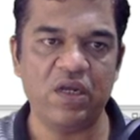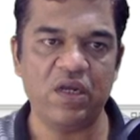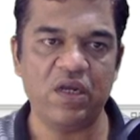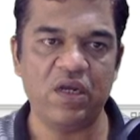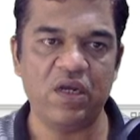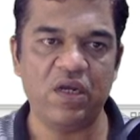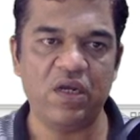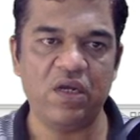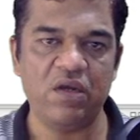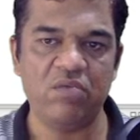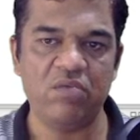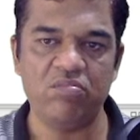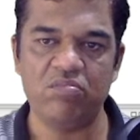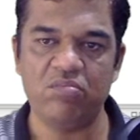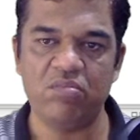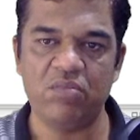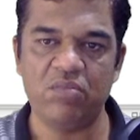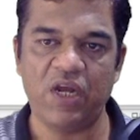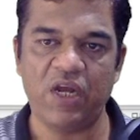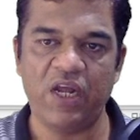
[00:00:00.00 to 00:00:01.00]
I
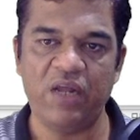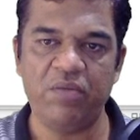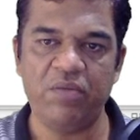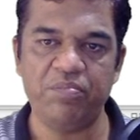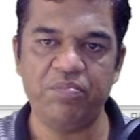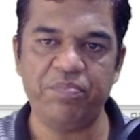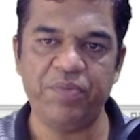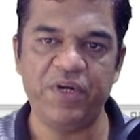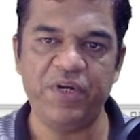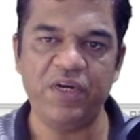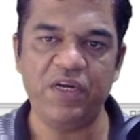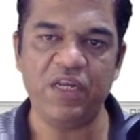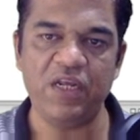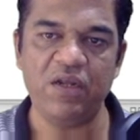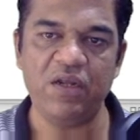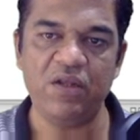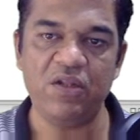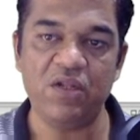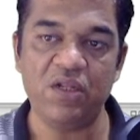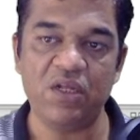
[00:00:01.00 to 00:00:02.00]
am
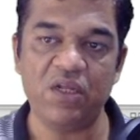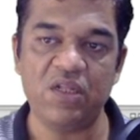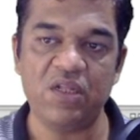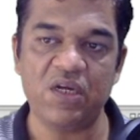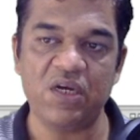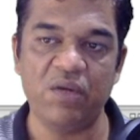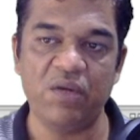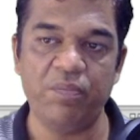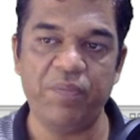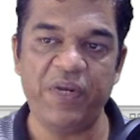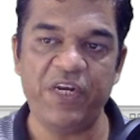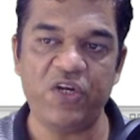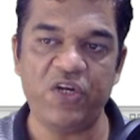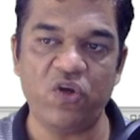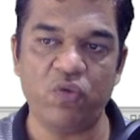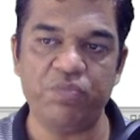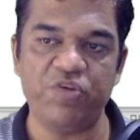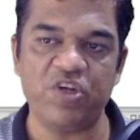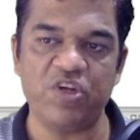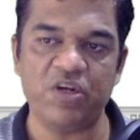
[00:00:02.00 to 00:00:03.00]
printing the complete
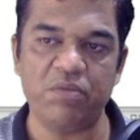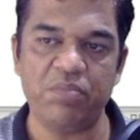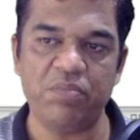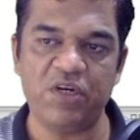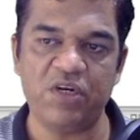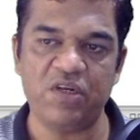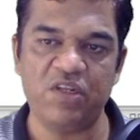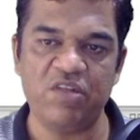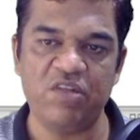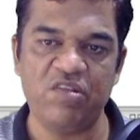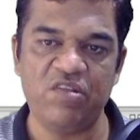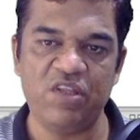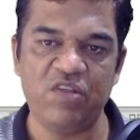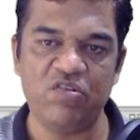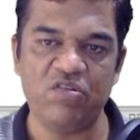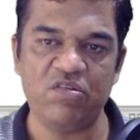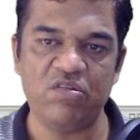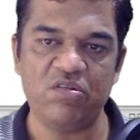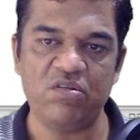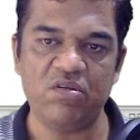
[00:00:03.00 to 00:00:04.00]
object, but this
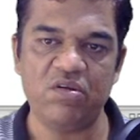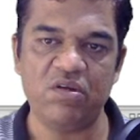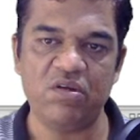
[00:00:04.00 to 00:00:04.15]
is